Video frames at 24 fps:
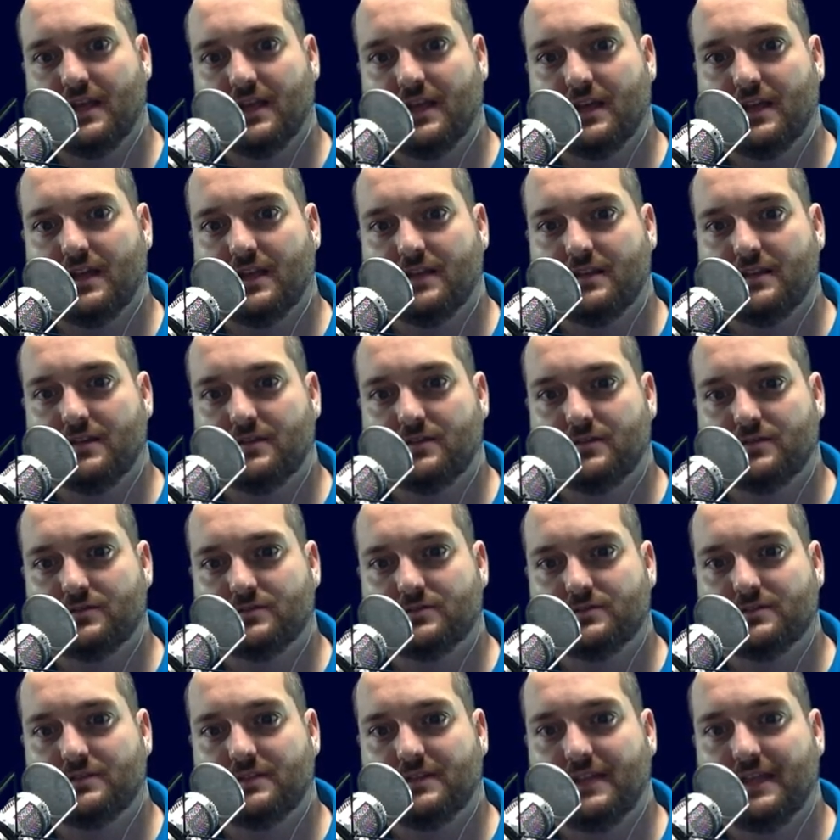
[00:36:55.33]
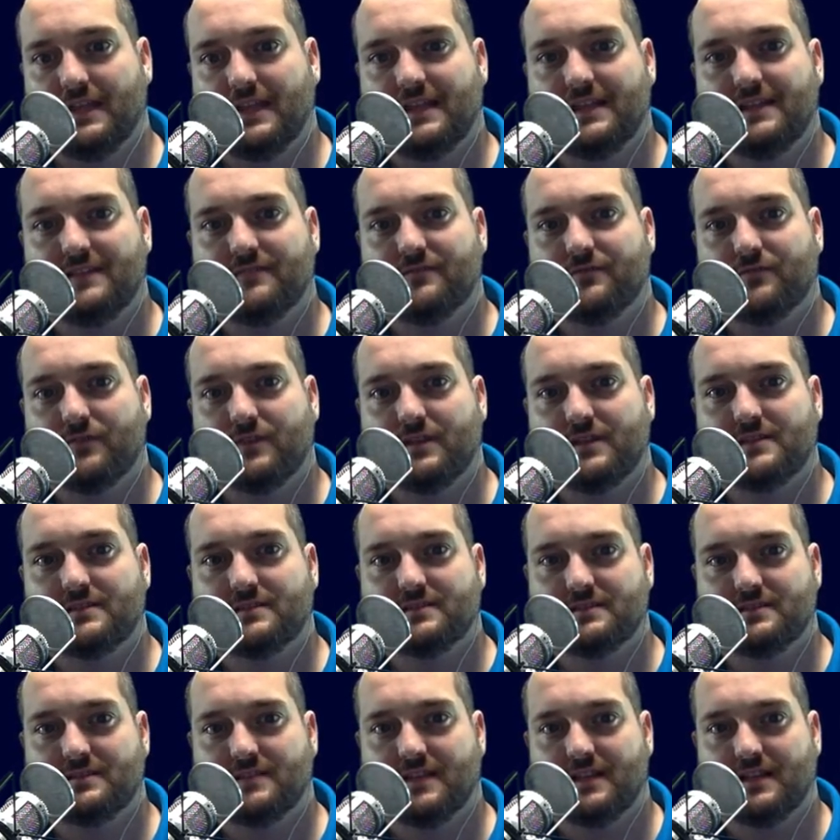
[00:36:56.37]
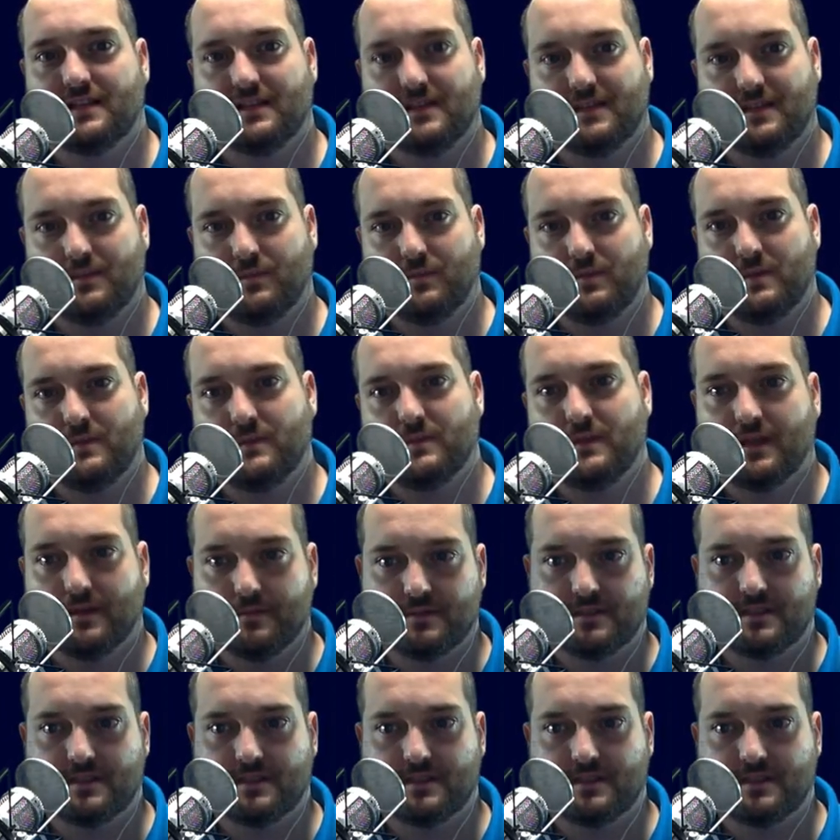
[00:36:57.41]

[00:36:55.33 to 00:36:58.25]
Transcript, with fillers: Uh, the little hidden phrases, kind of like "beam me up,